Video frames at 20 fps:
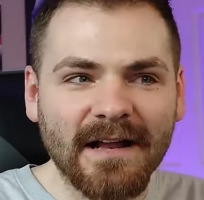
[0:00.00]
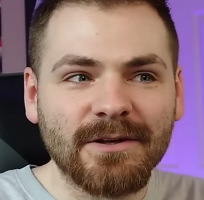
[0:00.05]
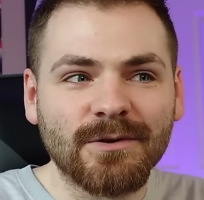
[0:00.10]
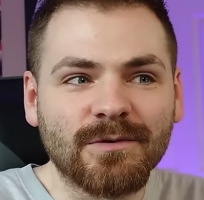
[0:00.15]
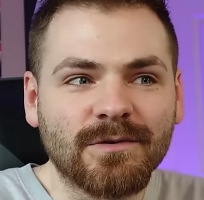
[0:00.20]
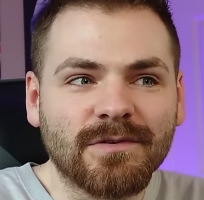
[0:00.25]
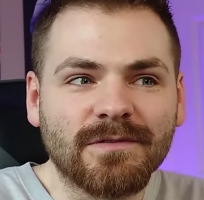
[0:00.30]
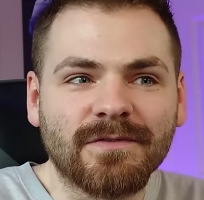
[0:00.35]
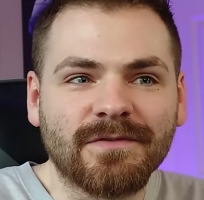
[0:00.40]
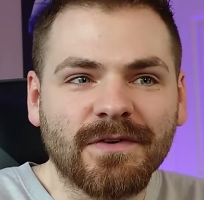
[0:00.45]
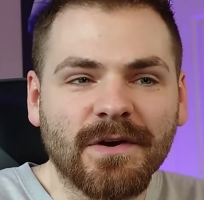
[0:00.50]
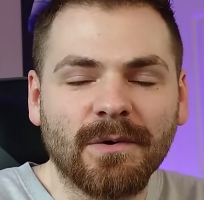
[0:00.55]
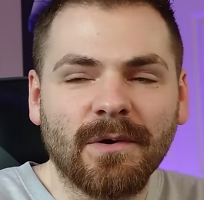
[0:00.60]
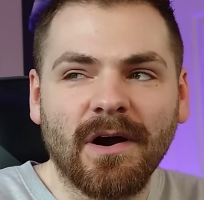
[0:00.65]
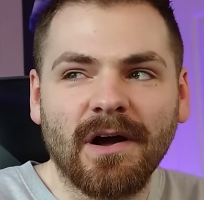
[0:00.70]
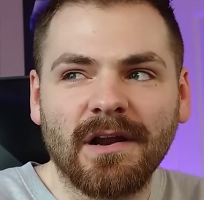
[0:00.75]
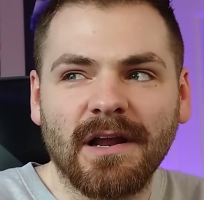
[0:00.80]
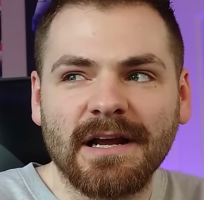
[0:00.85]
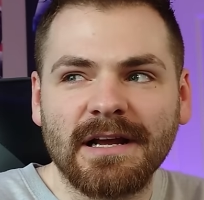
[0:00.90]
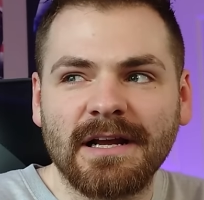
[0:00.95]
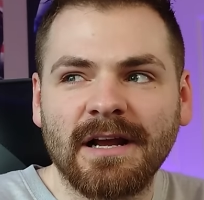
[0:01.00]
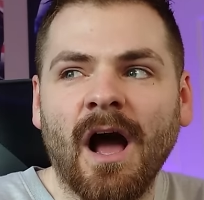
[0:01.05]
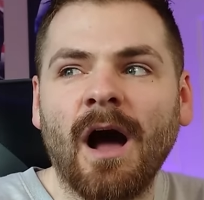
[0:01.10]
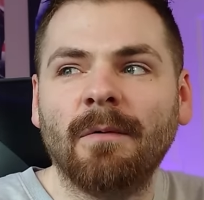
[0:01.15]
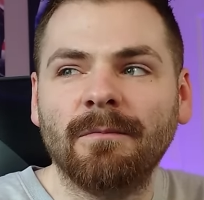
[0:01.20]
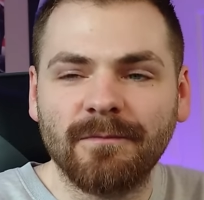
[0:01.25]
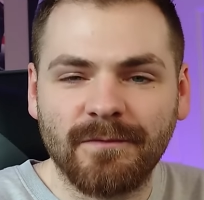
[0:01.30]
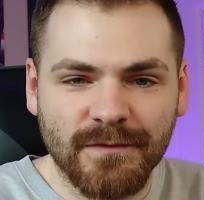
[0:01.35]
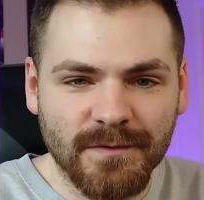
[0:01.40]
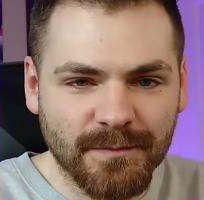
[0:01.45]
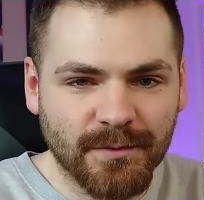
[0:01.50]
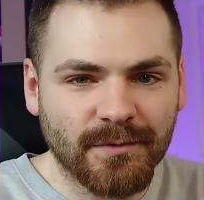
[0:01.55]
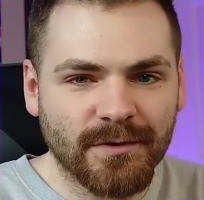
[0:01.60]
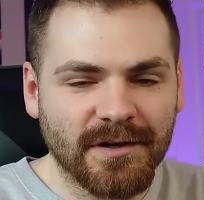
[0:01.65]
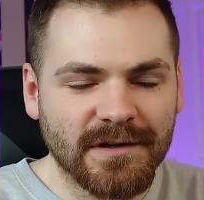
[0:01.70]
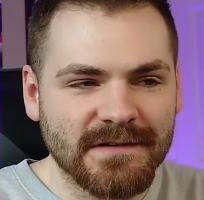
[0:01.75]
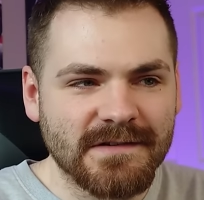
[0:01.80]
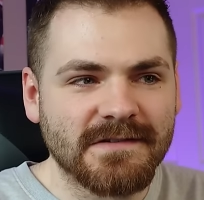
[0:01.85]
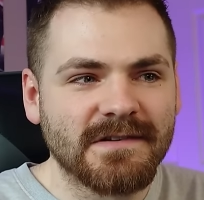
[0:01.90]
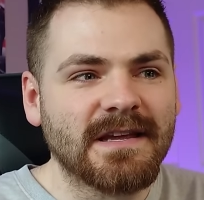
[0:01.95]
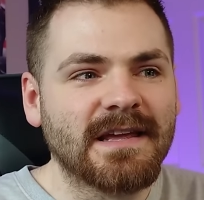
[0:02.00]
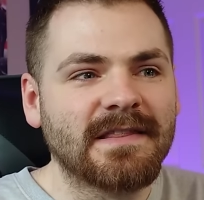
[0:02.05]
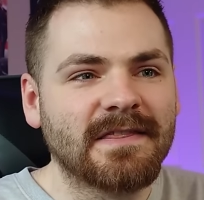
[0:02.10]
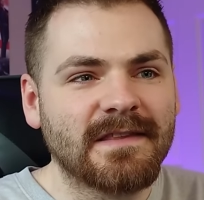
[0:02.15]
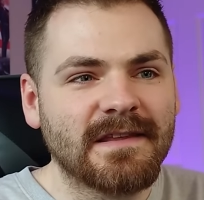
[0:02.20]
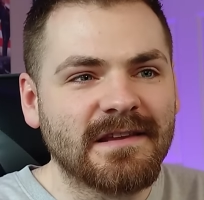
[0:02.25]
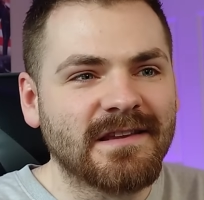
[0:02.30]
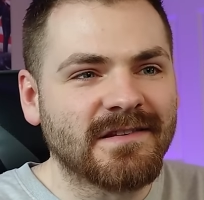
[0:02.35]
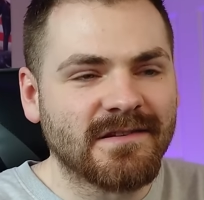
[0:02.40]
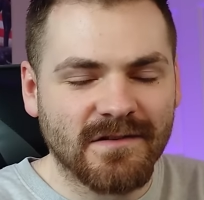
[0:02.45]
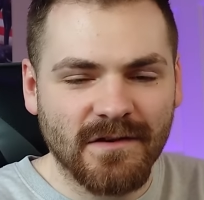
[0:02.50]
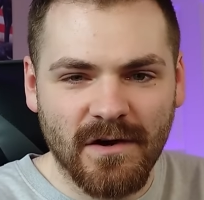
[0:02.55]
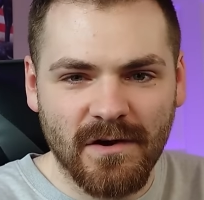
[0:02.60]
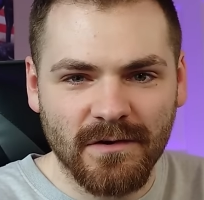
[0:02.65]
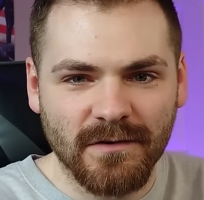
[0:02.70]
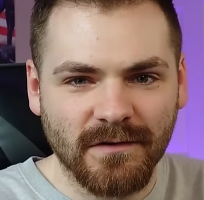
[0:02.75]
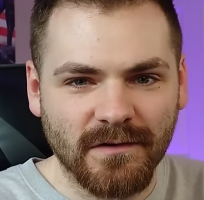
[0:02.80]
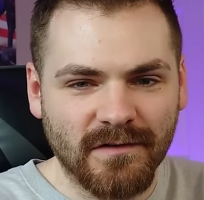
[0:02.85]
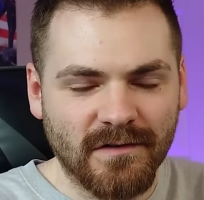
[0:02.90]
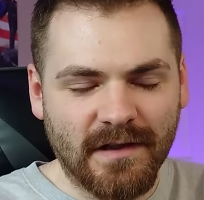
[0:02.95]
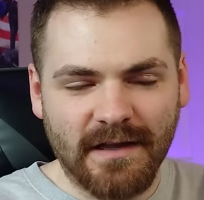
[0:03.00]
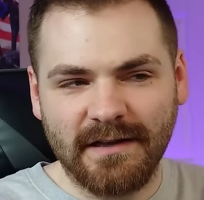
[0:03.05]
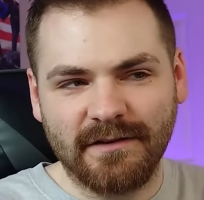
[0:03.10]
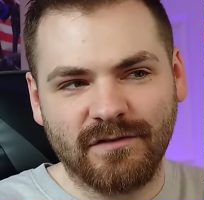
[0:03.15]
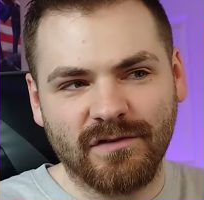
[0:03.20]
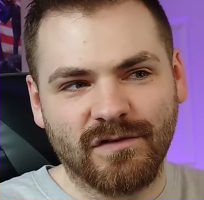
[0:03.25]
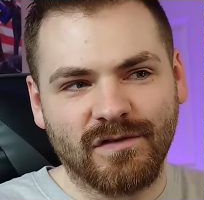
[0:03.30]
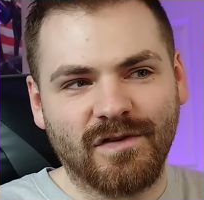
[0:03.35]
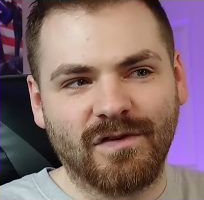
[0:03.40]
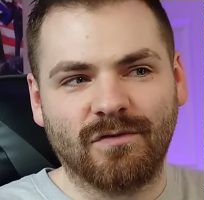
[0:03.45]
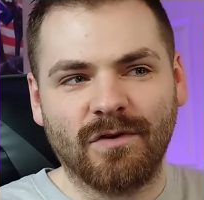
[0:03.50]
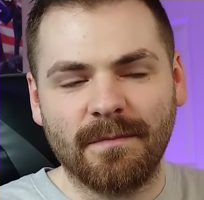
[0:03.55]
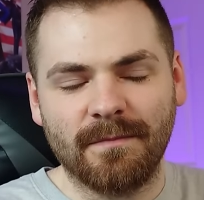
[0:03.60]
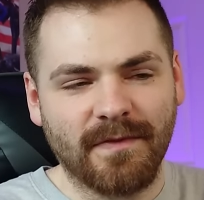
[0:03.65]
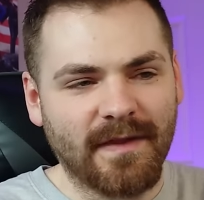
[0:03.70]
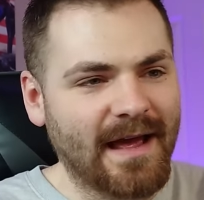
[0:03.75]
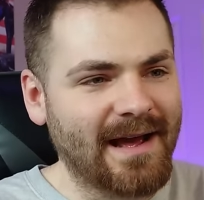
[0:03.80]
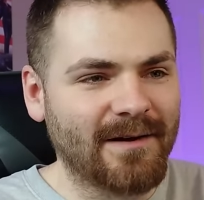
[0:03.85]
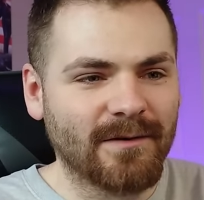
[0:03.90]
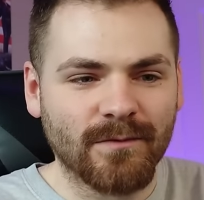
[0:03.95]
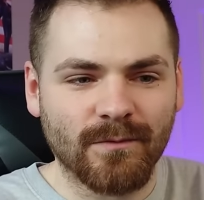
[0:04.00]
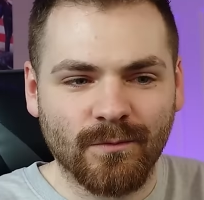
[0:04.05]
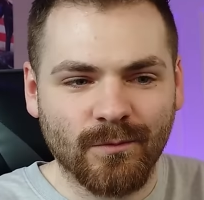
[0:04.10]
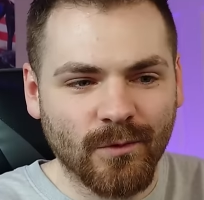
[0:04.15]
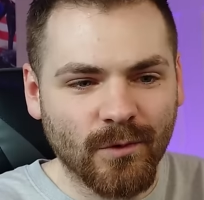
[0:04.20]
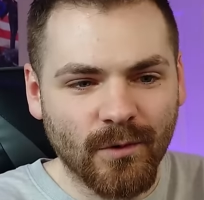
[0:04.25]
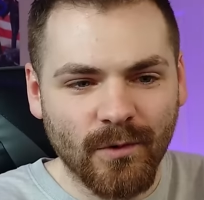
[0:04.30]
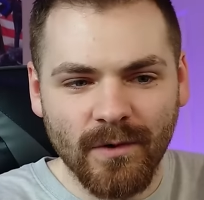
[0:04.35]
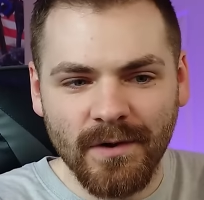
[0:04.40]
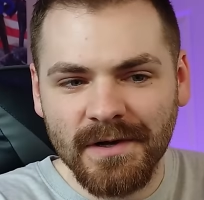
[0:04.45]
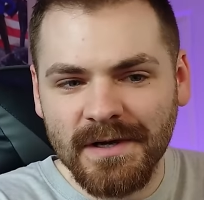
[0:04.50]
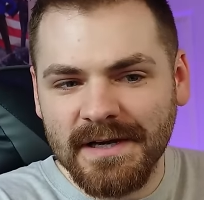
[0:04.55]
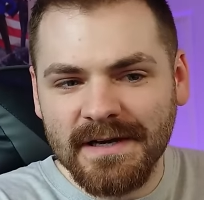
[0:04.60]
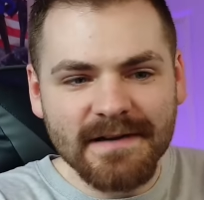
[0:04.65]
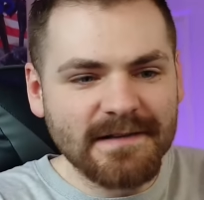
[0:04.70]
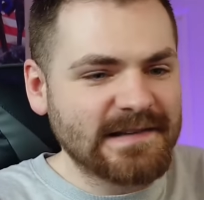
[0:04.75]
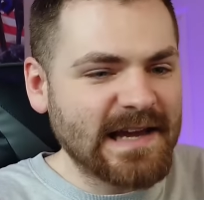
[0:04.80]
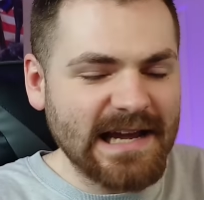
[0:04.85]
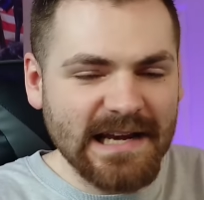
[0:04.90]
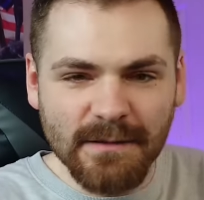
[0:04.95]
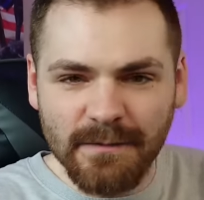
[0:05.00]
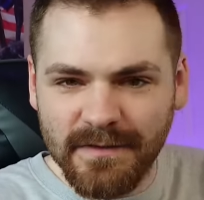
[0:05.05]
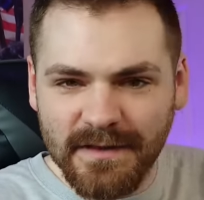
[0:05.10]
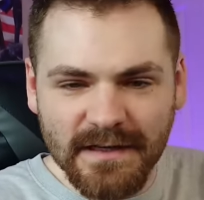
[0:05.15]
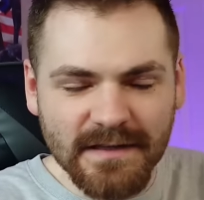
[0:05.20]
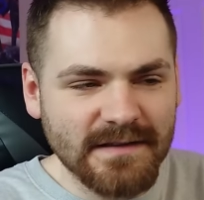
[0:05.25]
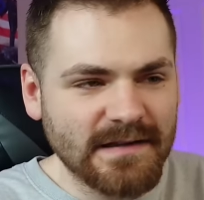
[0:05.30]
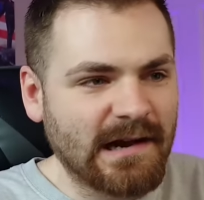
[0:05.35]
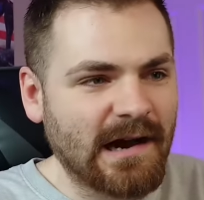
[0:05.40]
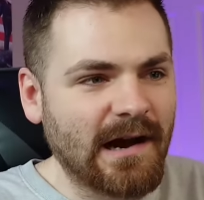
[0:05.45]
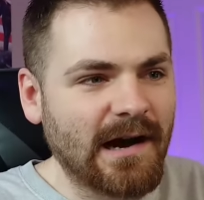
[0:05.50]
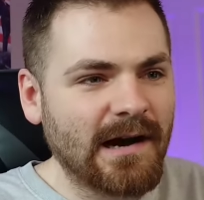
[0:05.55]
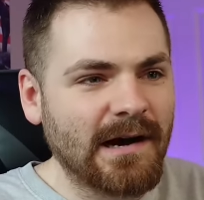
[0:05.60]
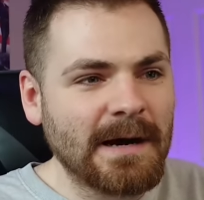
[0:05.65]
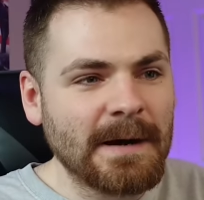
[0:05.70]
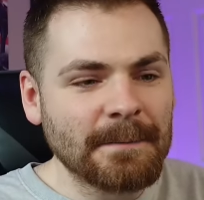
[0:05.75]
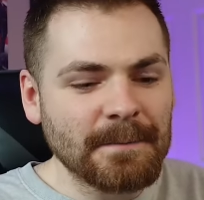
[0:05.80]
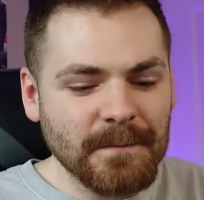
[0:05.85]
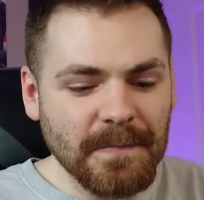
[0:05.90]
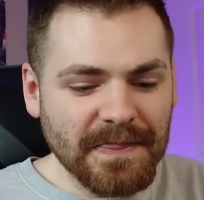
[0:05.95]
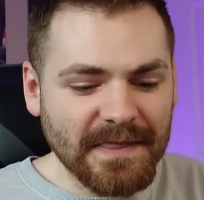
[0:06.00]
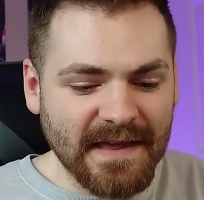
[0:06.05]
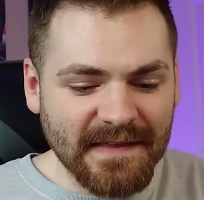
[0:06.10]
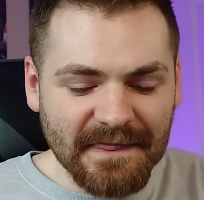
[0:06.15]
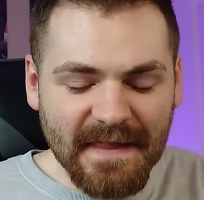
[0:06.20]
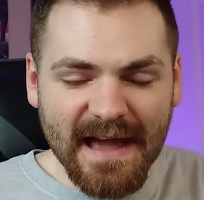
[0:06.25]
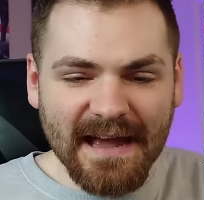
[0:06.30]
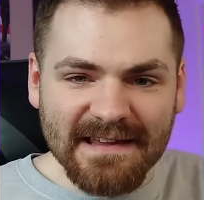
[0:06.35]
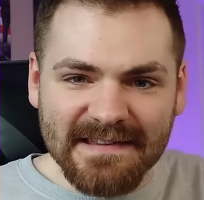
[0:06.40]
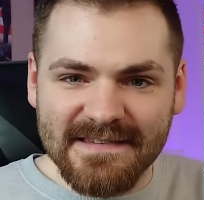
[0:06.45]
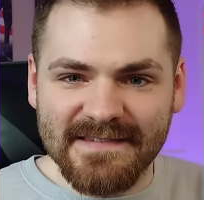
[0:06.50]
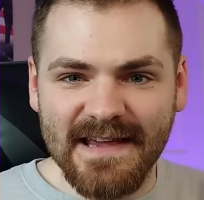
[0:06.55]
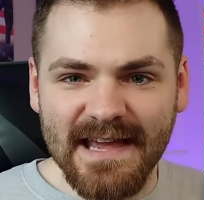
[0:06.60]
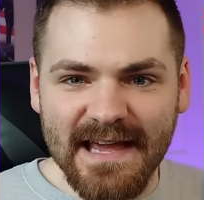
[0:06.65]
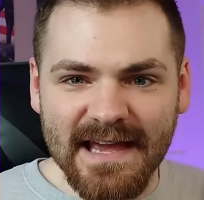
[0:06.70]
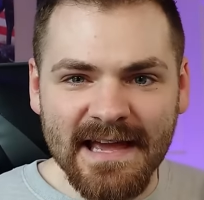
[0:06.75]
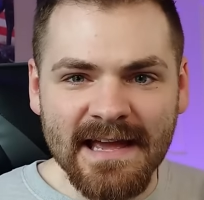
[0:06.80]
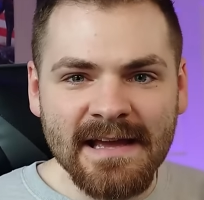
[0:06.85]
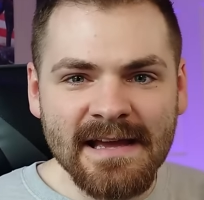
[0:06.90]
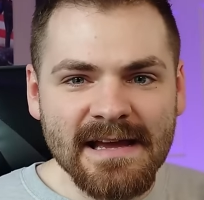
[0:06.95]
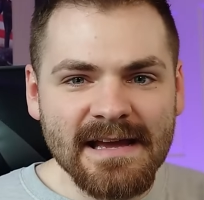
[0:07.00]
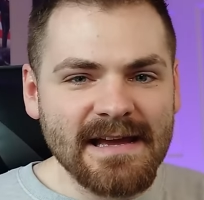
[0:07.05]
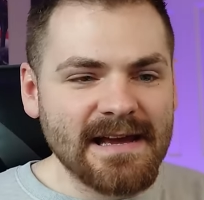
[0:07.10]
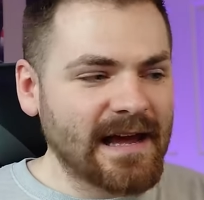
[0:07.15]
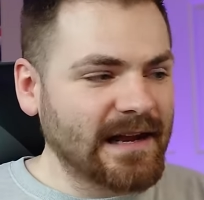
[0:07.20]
And you can feel her, like, comfortableness in these songs. Like, just stripped down, raw, Taylor with the guitar, and that is it.